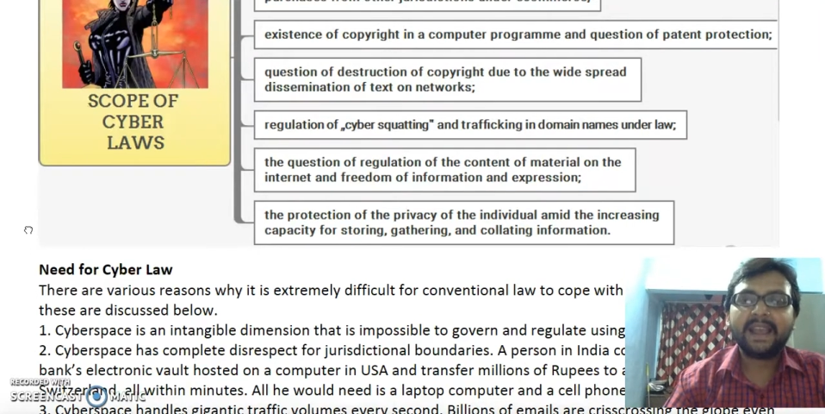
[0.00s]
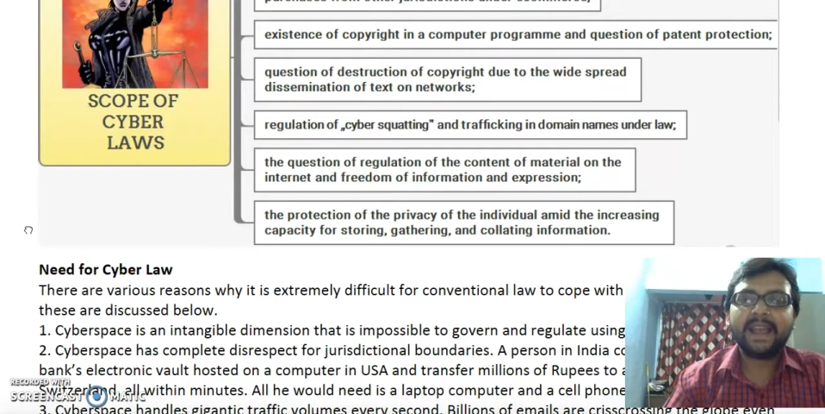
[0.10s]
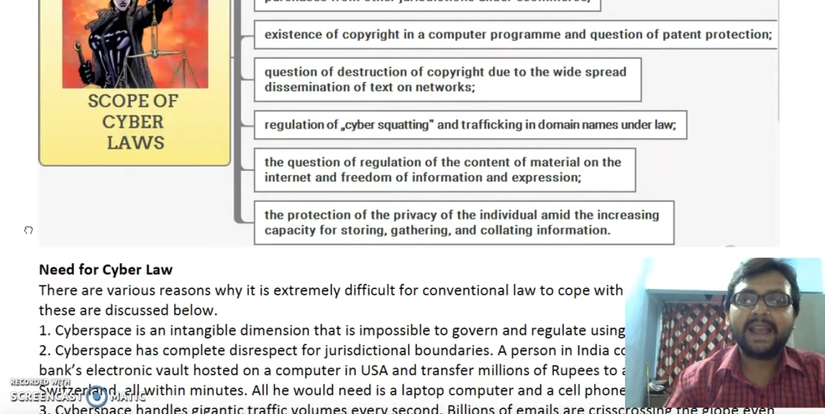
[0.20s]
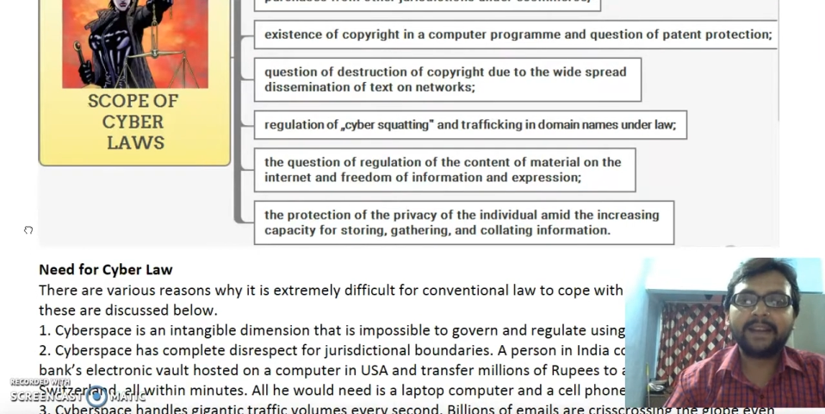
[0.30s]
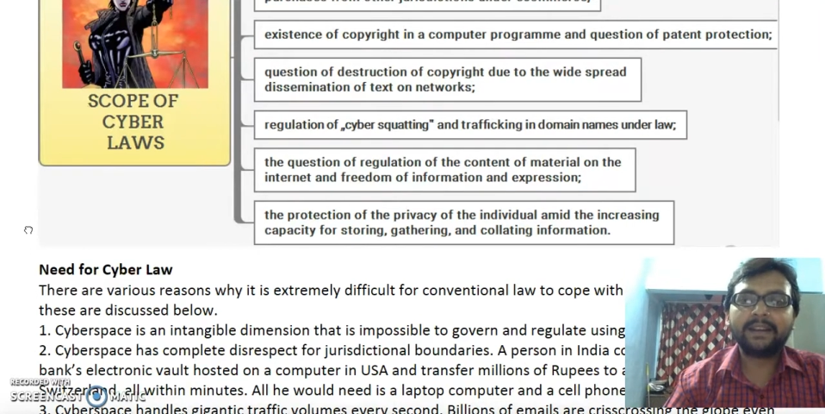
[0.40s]

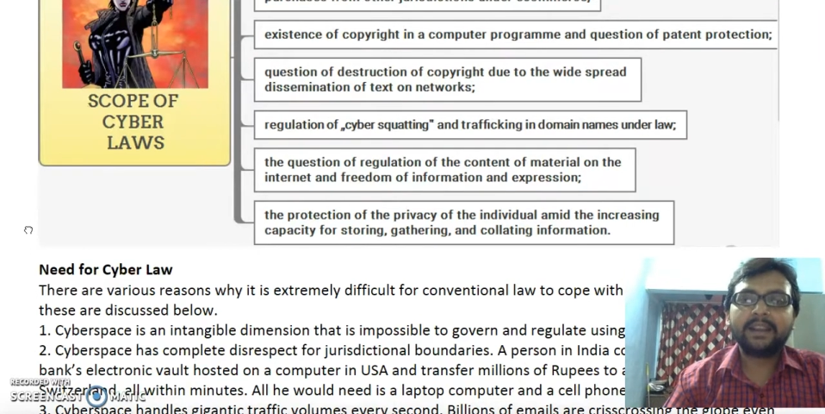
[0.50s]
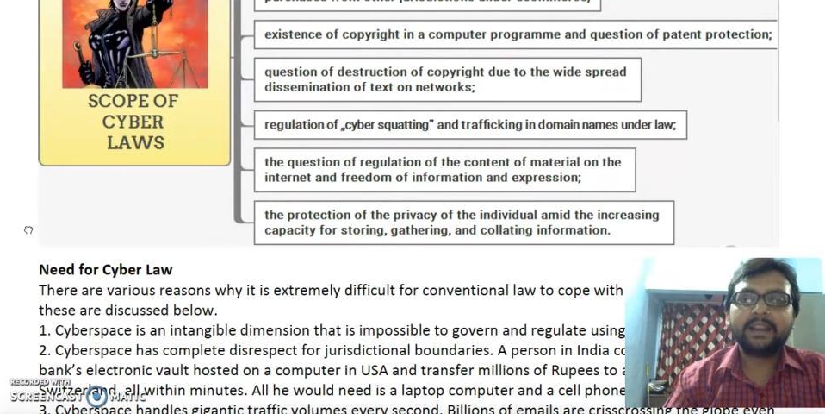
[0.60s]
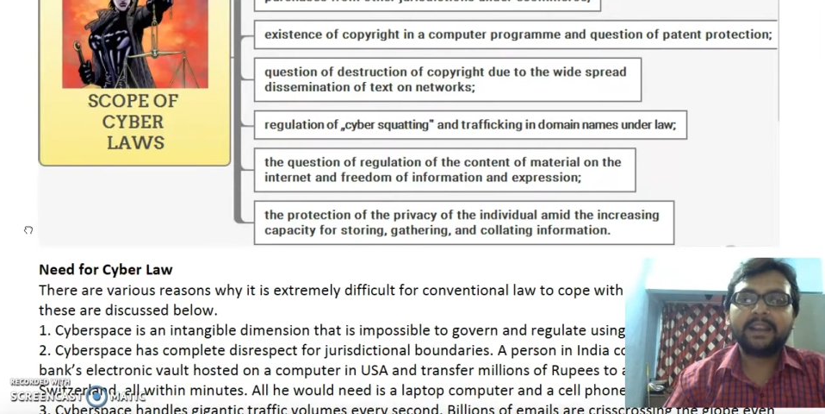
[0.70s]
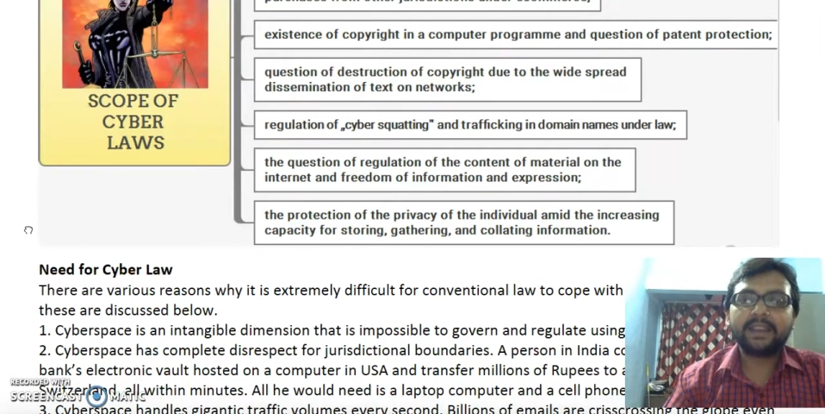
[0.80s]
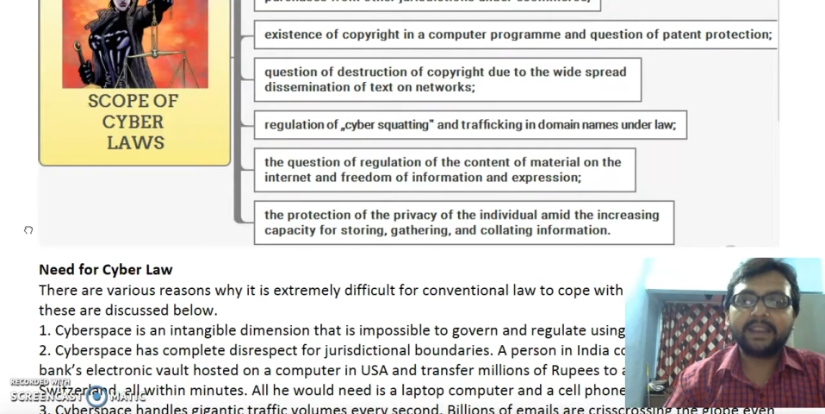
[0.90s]
And
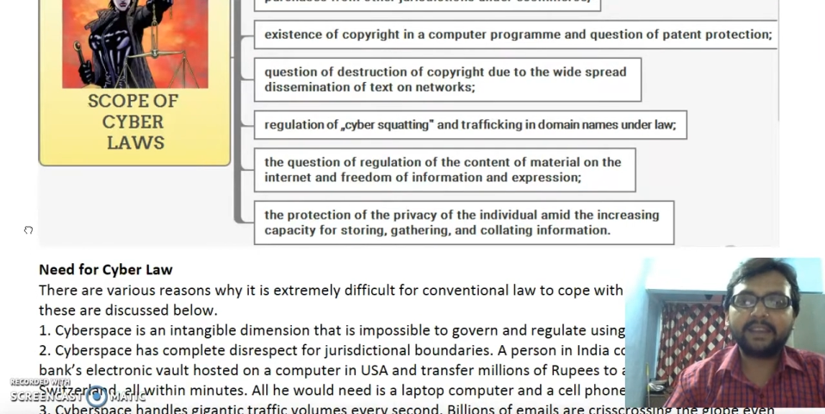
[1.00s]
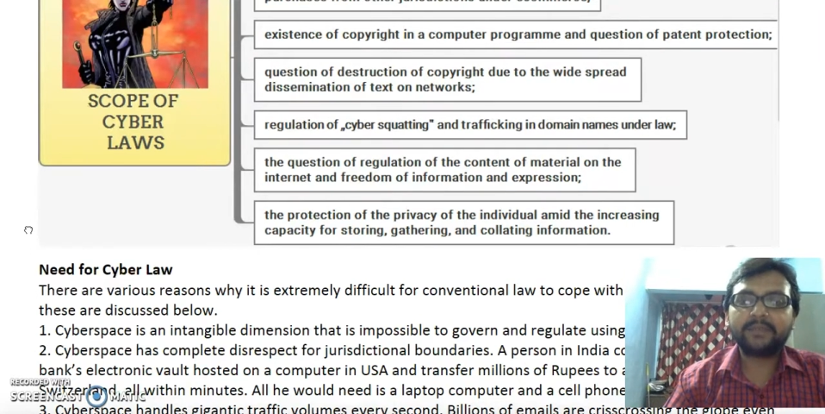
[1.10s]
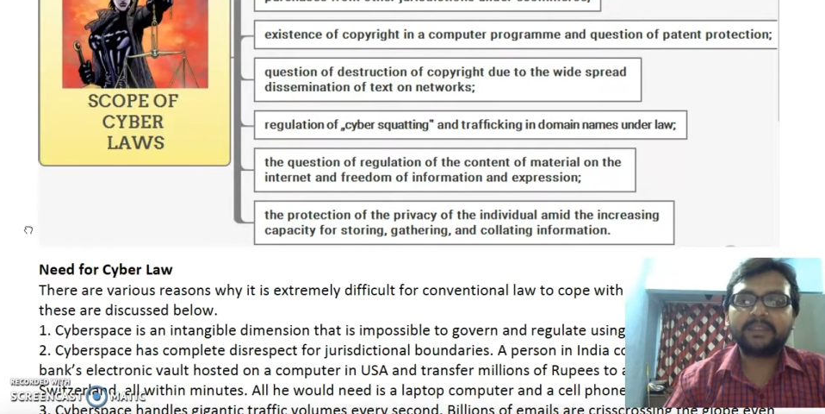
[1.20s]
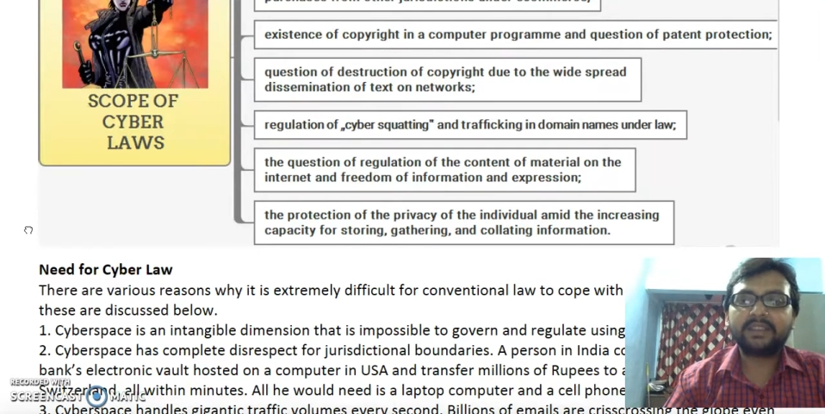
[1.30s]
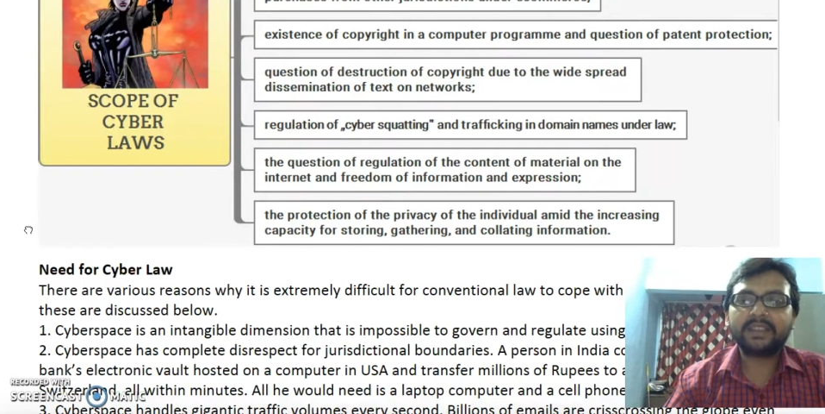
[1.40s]
if
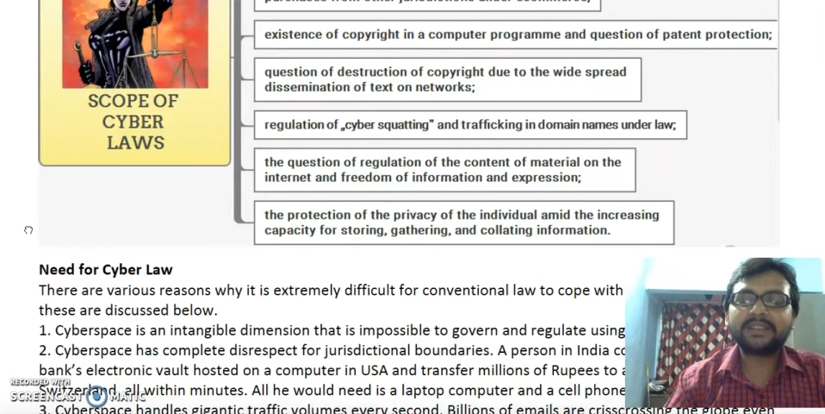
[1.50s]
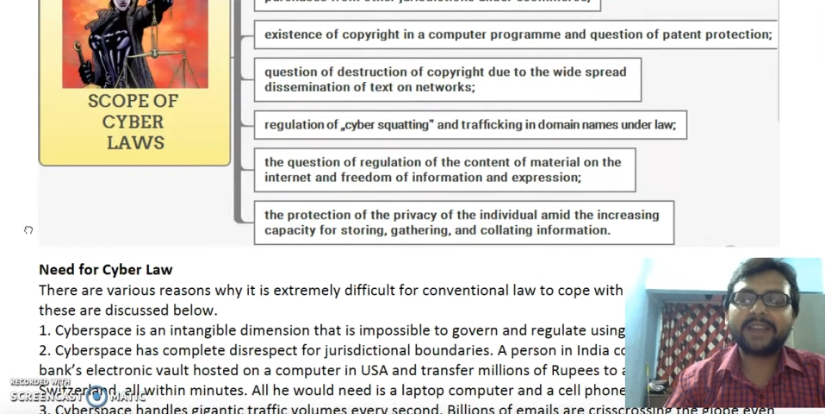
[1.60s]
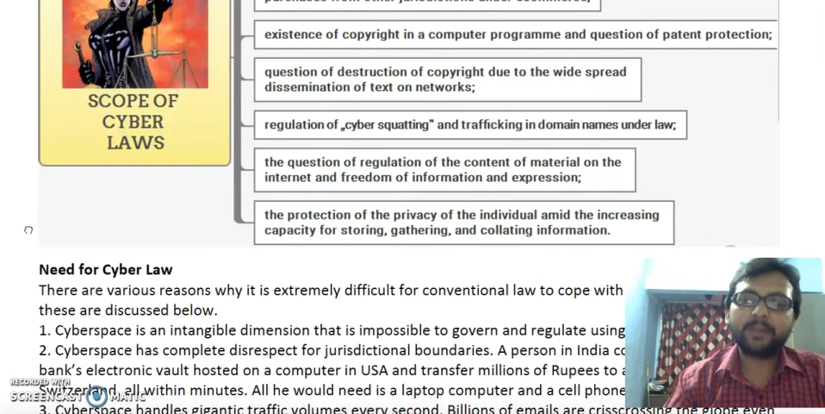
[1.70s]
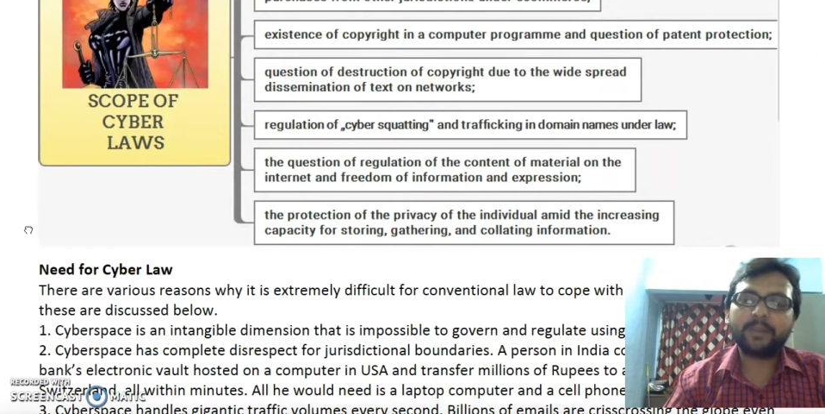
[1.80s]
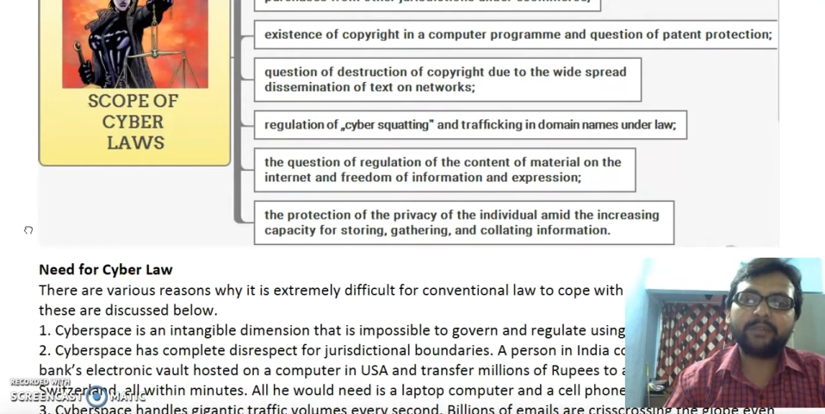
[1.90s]
this
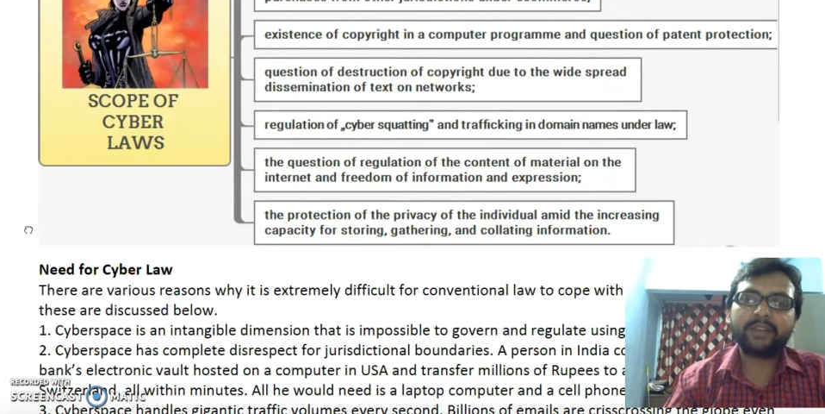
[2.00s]
type of